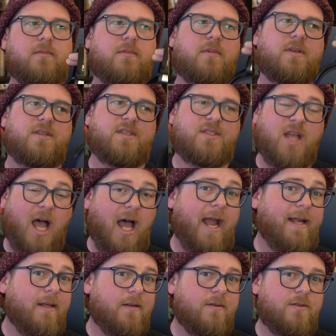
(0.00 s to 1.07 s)

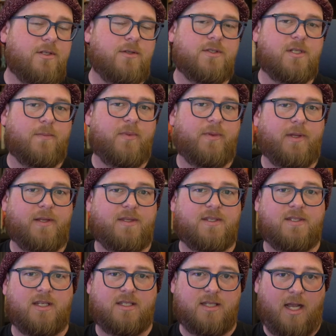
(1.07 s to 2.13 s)
side to something like the
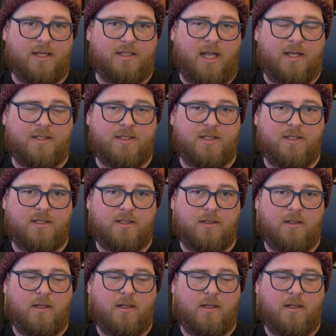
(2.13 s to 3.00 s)
6XXs.